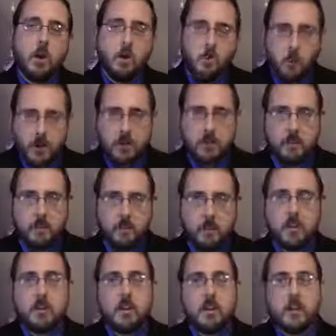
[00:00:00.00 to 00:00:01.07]
One of them
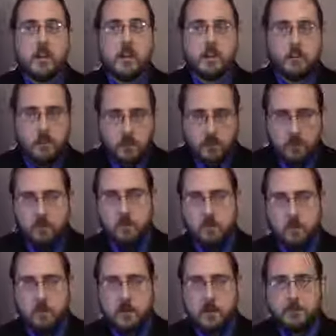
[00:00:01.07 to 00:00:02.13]
is the
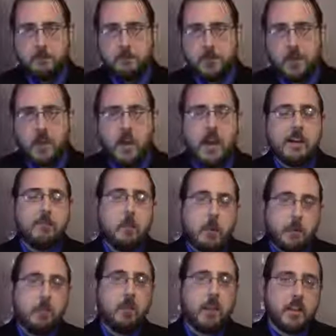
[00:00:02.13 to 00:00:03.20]
soybean. I
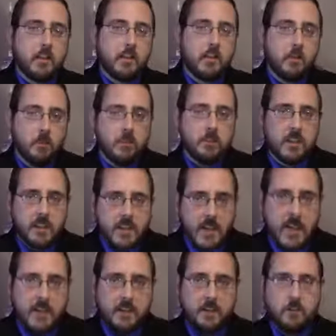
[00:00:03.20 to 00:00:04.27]
remember in the early
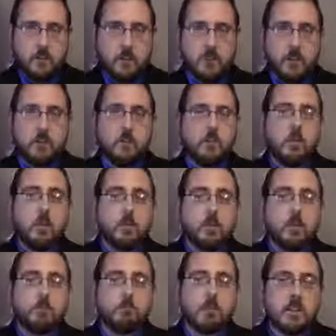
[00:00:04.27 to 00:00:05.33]
90s when the
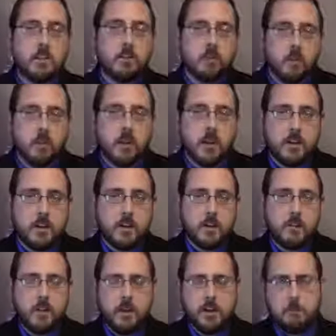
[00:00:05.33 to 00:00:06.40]
soybean really broke onto the
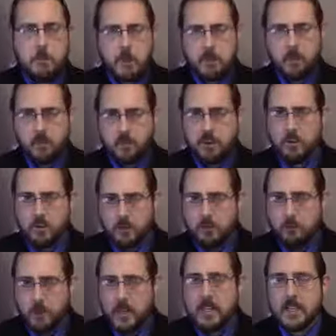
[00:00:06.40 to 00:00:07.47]
scene and people started to
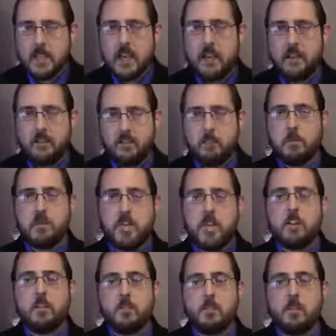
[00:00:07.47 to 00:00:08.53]
realize the
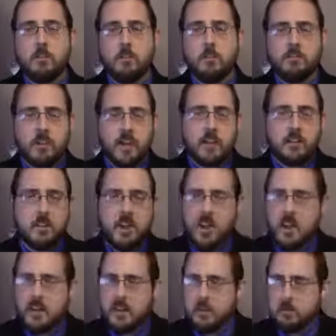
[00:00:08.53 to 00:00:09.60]
potential of the plant,
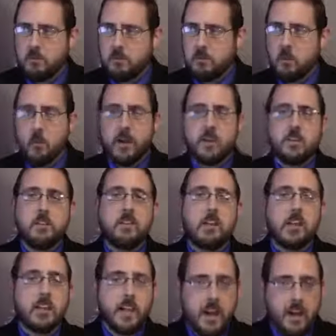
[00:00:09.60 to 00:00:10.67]
that it was going to
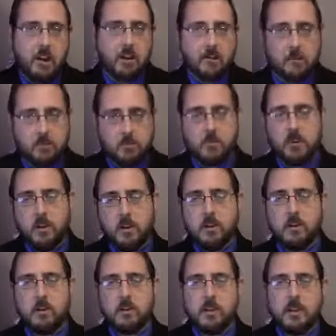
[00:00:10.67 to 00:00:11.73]
take care of global
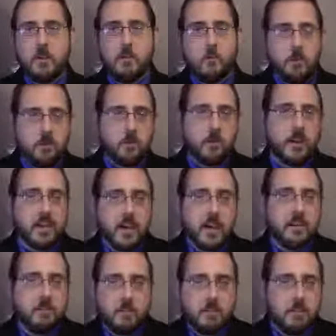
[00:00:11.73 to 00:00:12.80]
hunger, and that once we
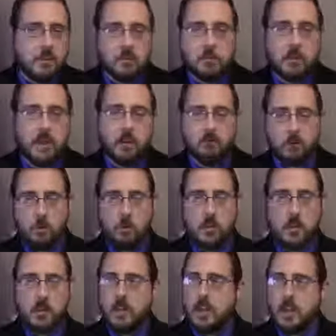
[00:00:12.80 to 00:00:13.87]
got this plant
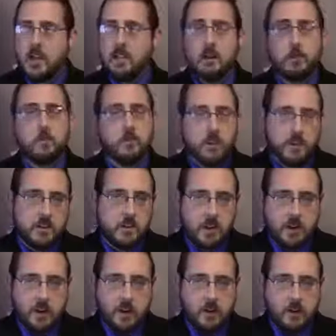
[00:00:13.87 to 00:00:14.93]
rolling, that was going to take
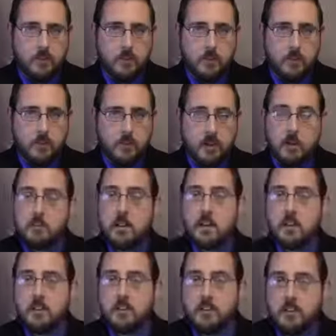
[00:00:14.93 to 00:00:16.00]
care of everything. I mean,
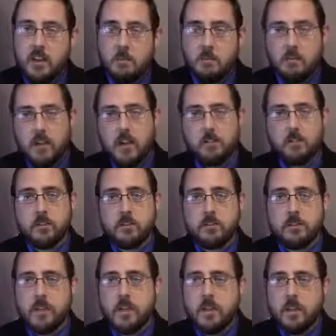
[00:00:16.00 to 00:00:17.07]
it seemed logical.
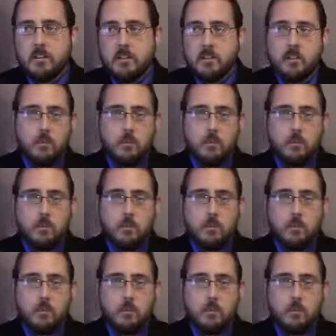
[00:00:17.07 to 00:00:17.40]
The